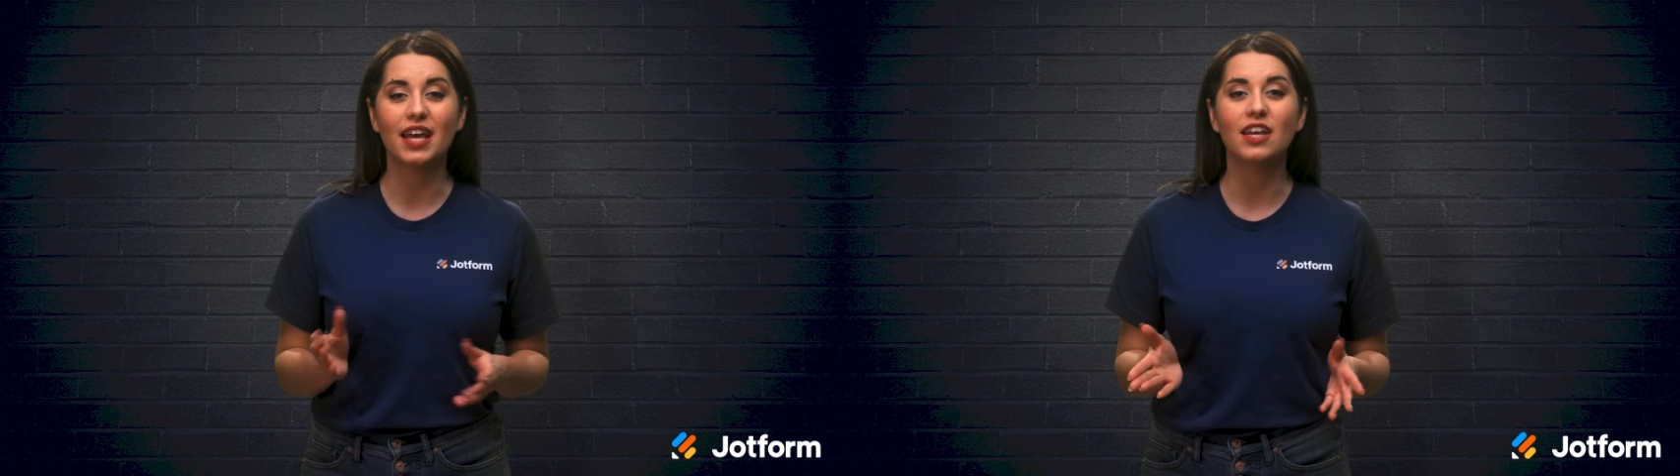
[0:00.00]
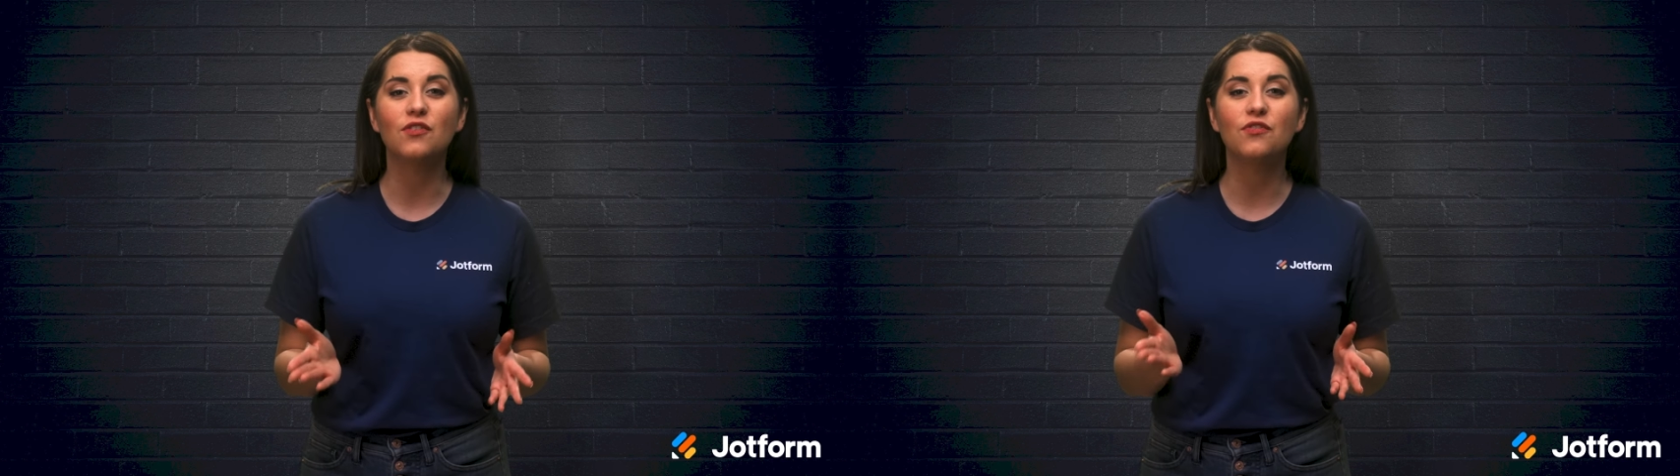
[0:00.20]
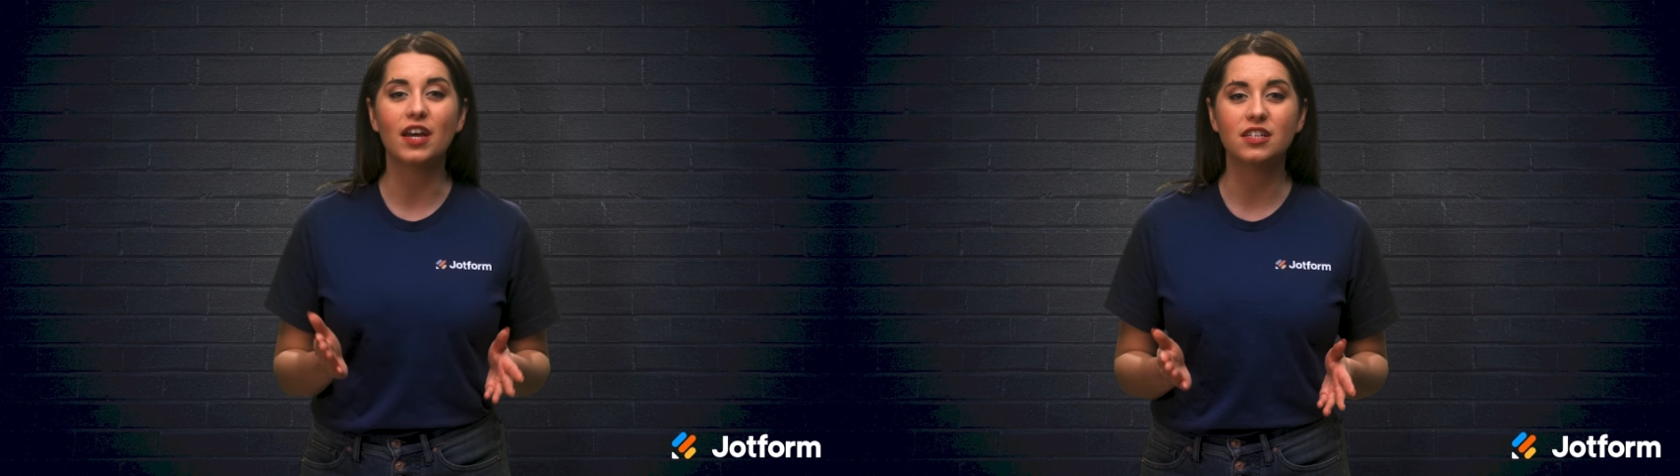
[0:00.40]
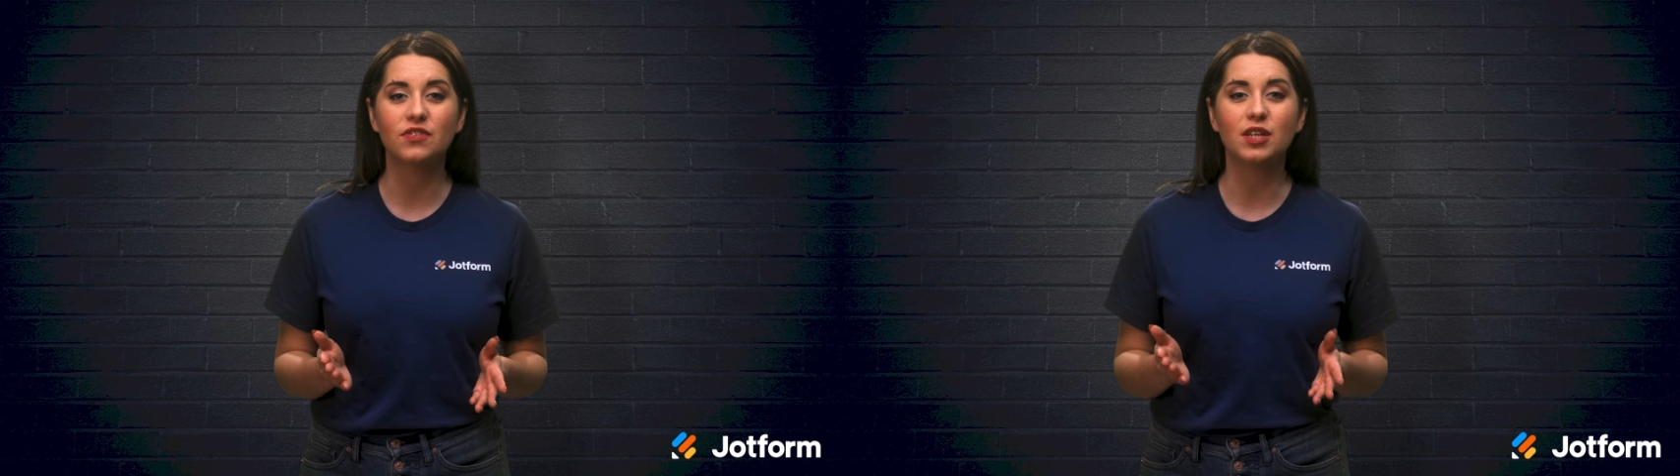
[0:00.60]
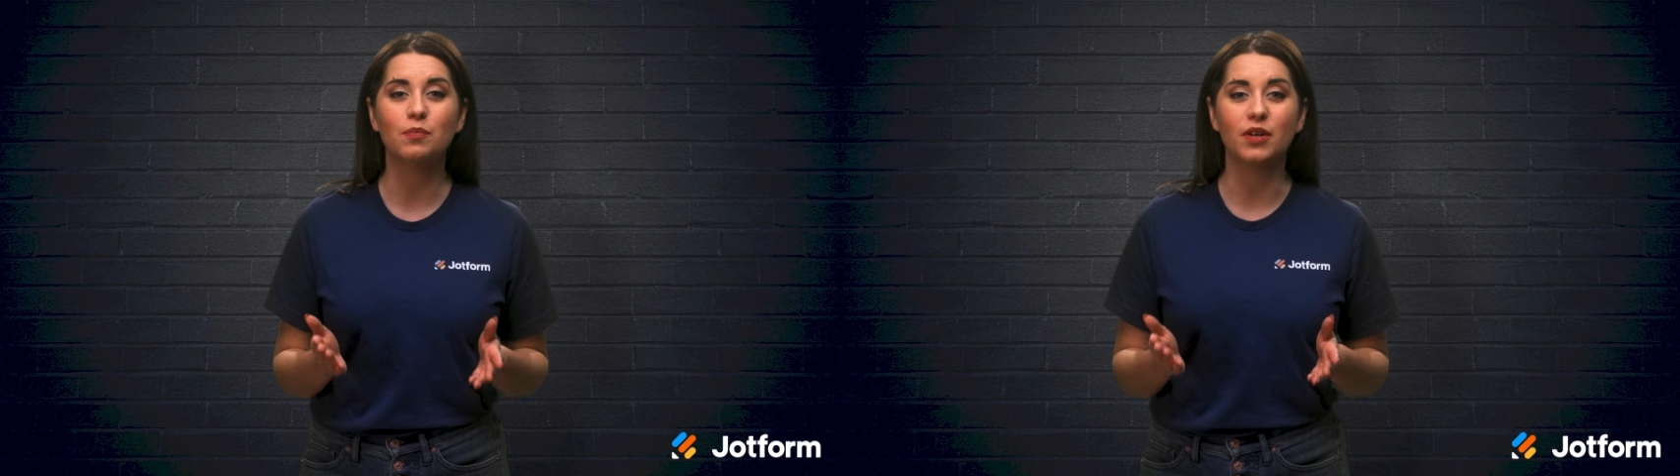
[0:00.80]
can
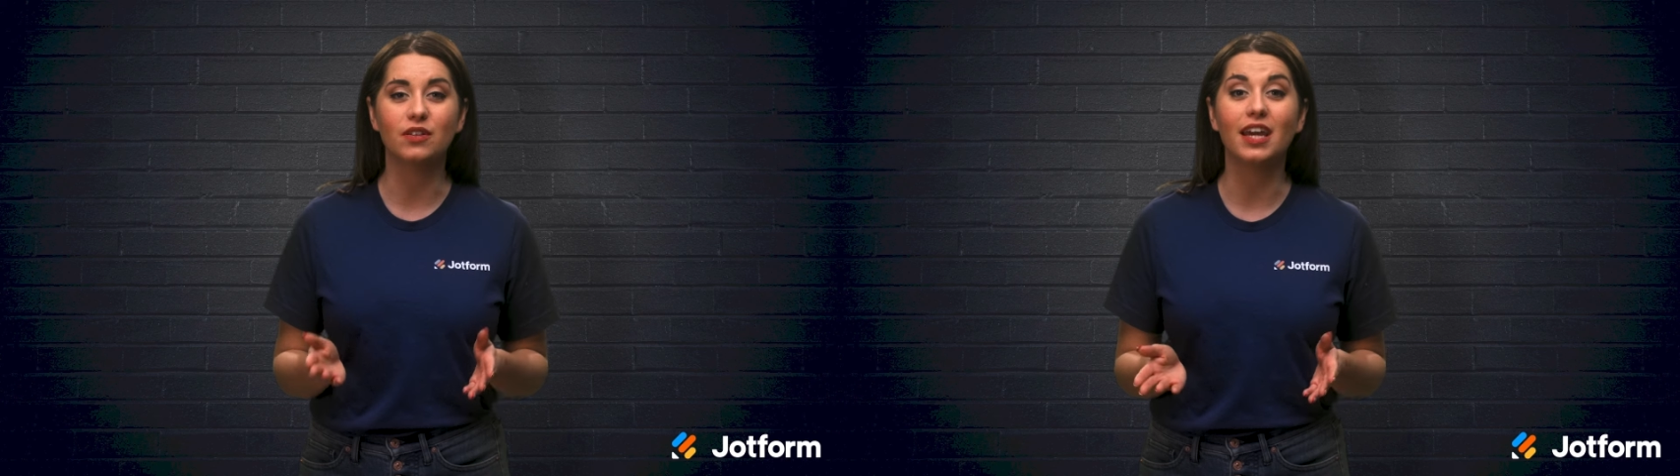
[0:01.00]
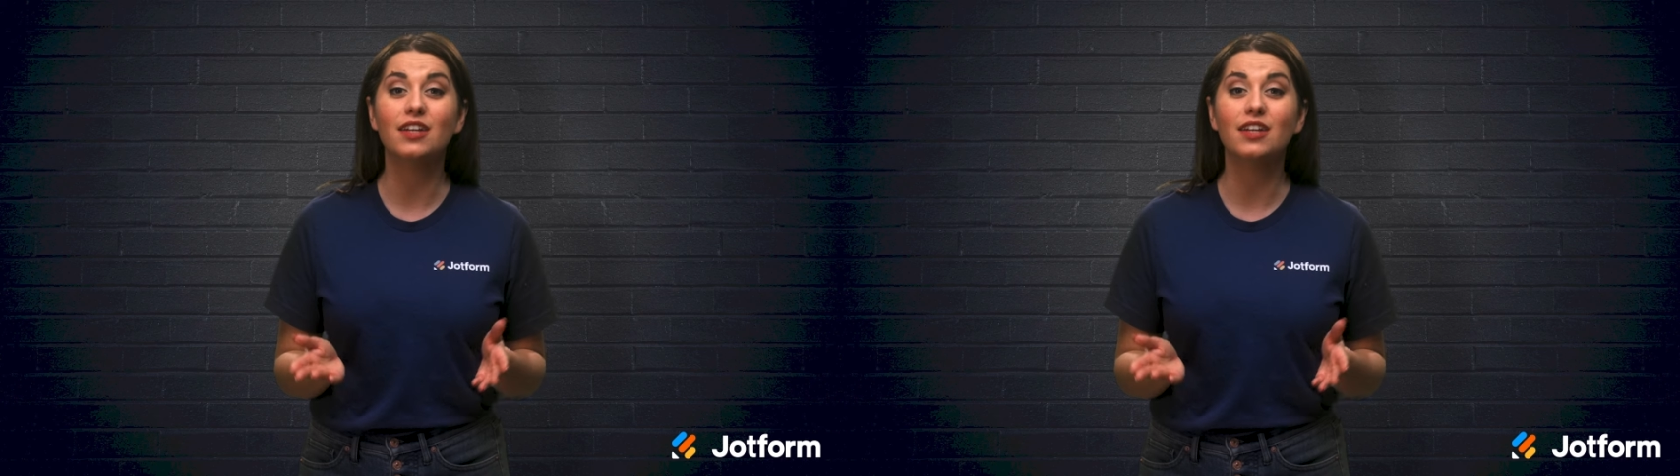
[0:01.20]
effectively build